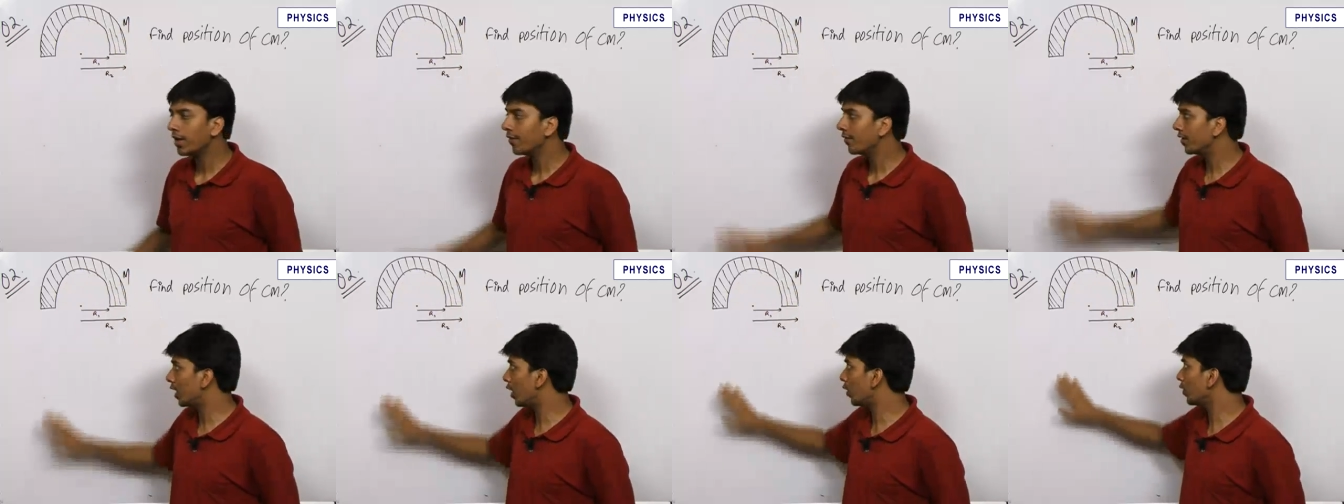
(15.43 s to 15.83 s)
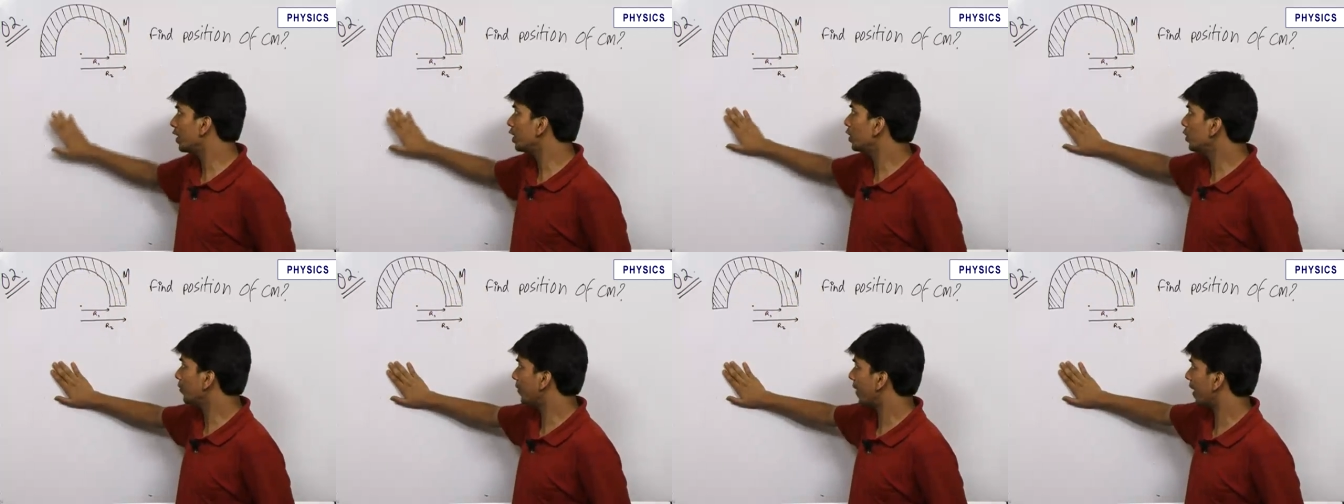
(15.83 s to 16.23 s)
We now
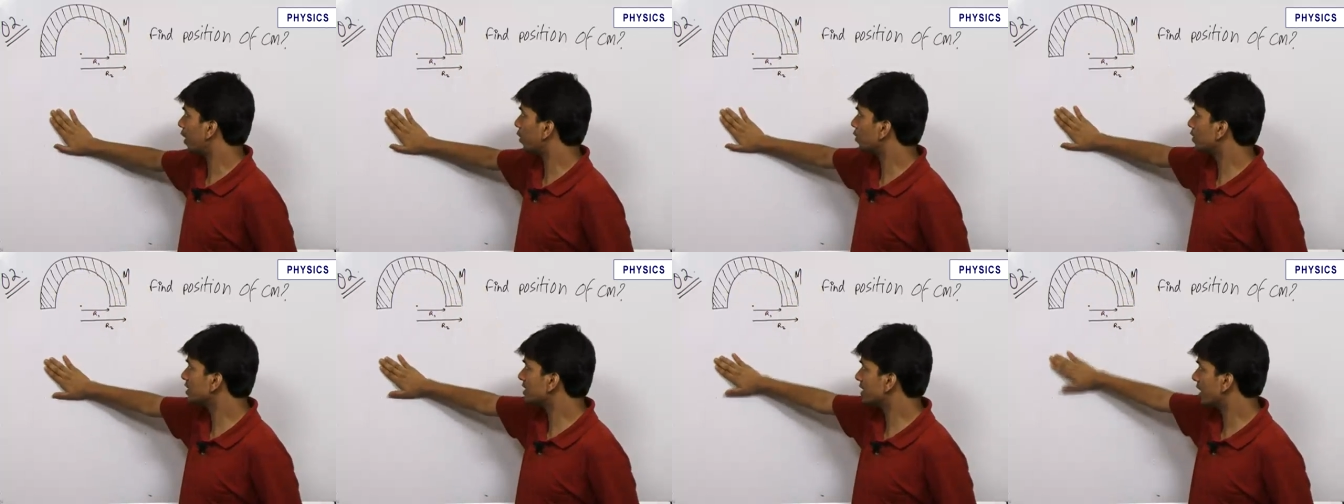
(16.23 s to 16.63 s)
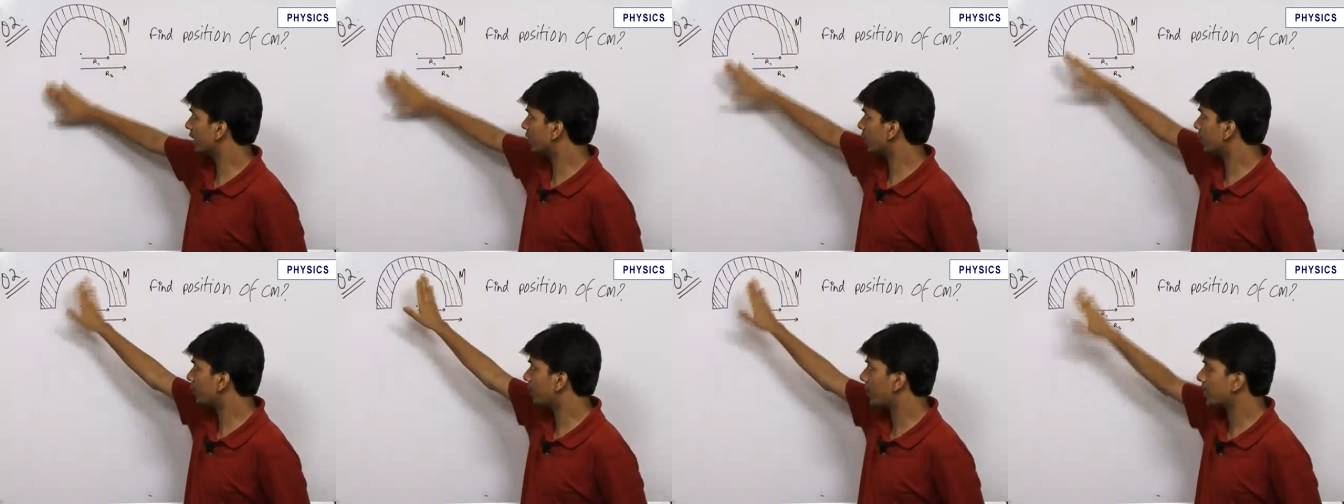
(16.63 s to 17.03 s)
need to find out the
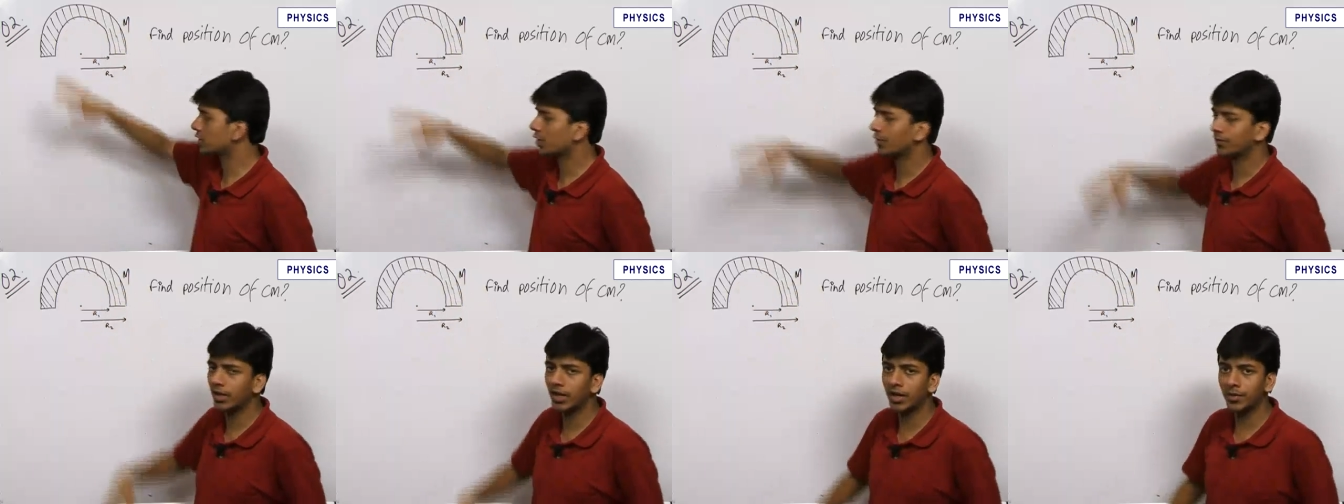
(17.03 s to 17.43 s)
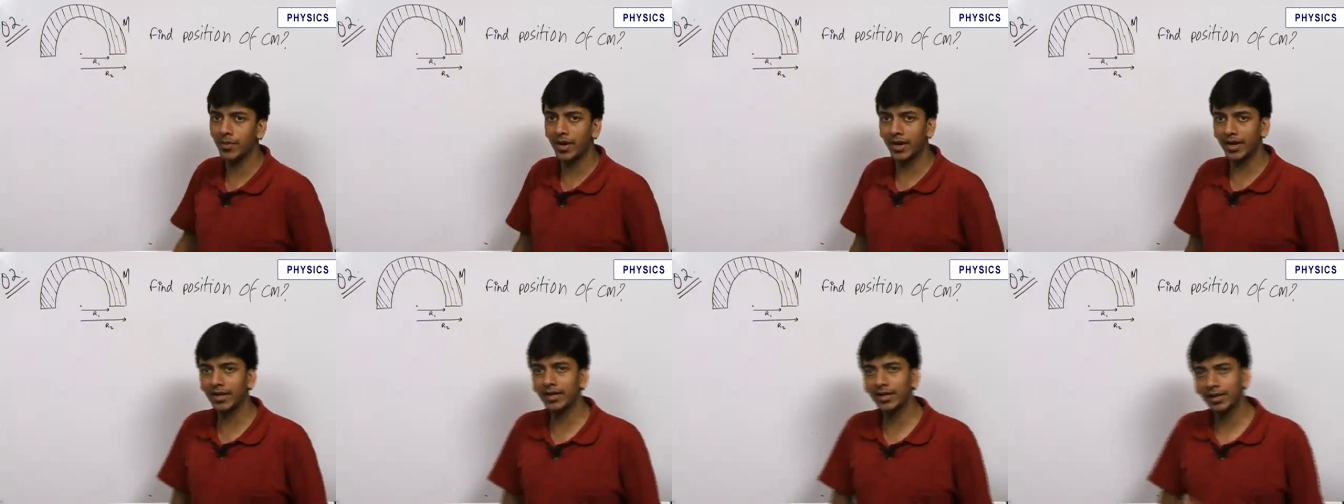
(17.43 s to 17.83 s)
center of mass of the
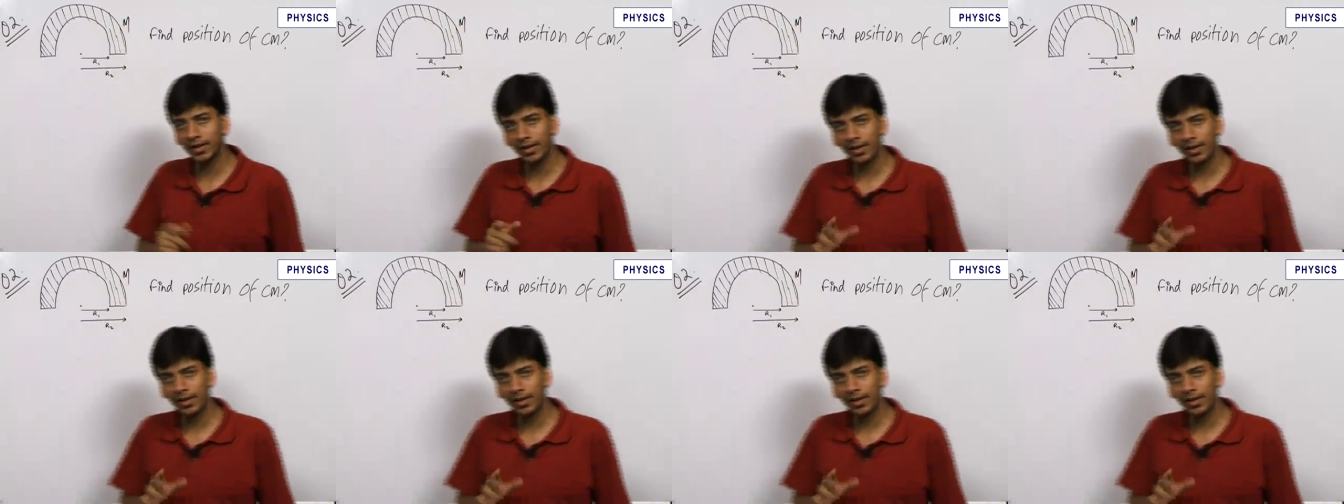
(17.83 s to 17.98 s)
remaining